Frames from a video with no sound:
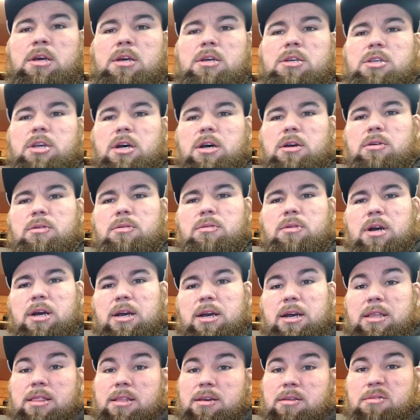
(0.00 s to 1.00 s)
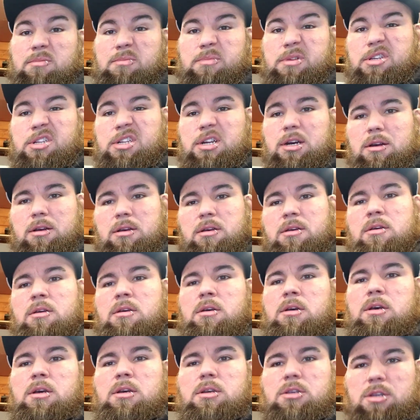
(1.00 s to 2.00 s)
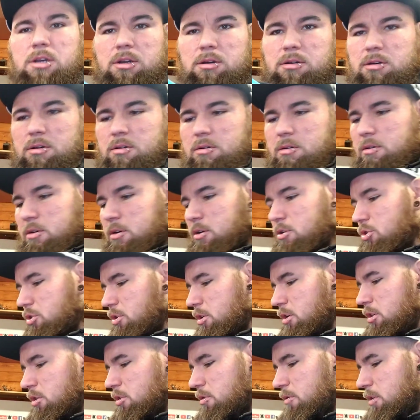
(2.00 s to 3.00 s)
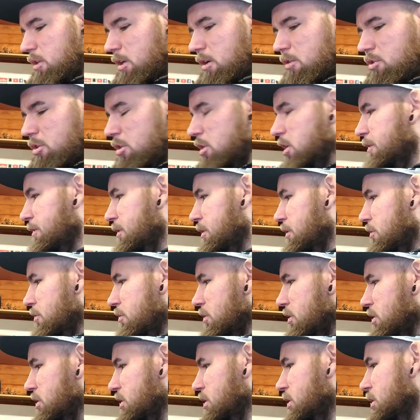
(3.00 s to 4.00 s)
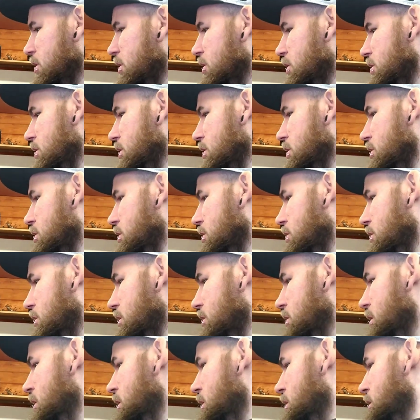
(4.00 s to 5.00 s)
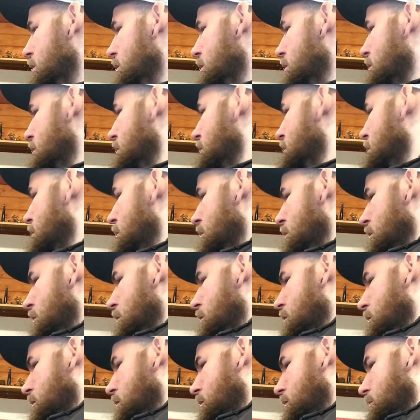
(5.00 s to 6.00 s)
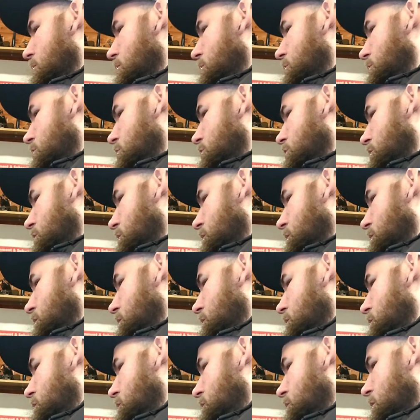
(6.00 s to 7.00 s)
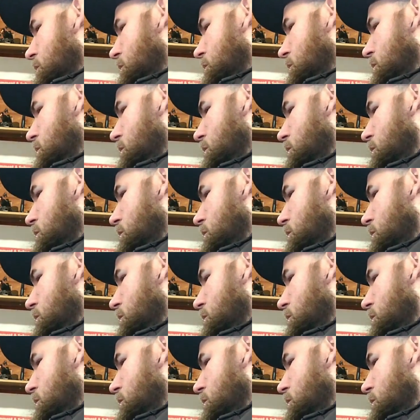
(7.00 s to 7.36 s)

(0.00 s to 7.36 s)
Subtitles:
So and then be stuck. So I'm going to dry this bit now. So nothing on this. This is this side. And I've not tried this yet.